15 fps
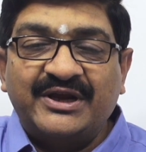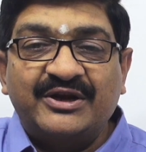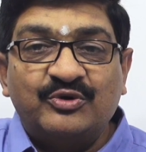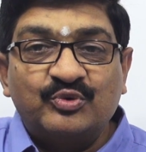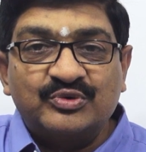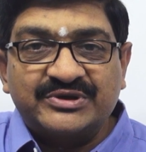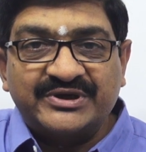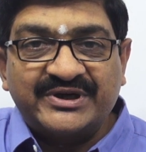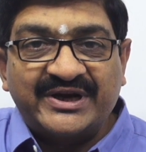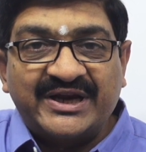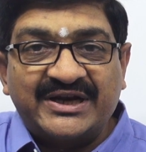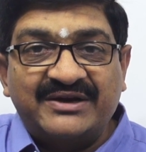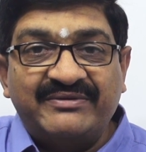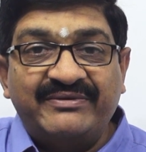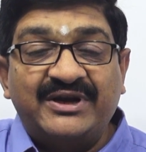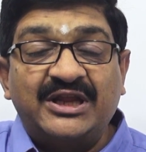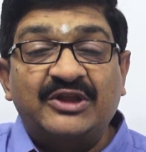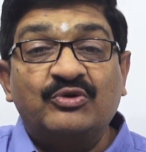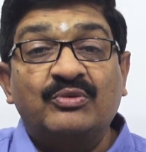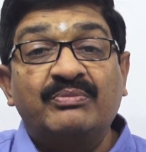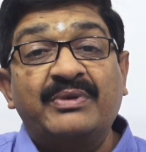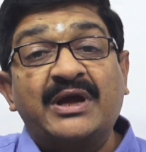and do certain activities
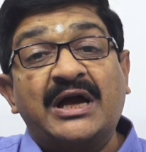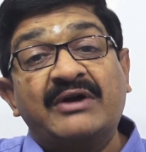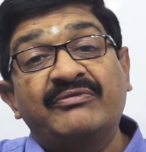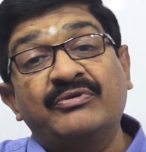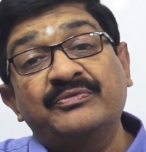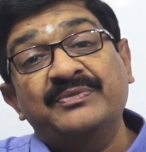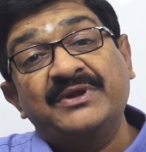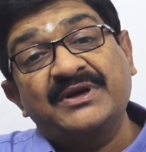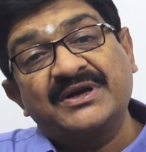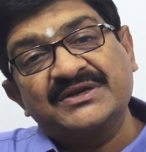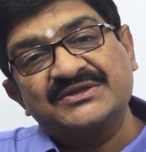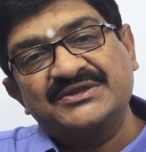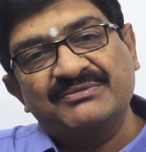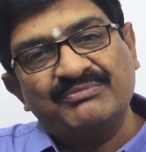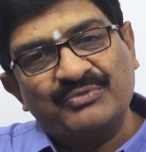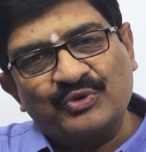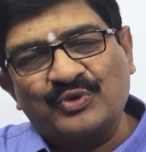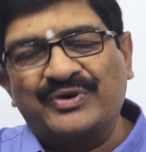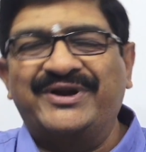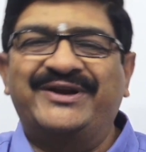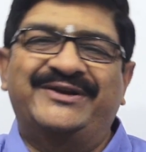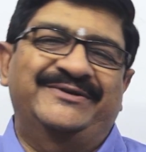on behalf of the custom
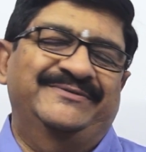broker.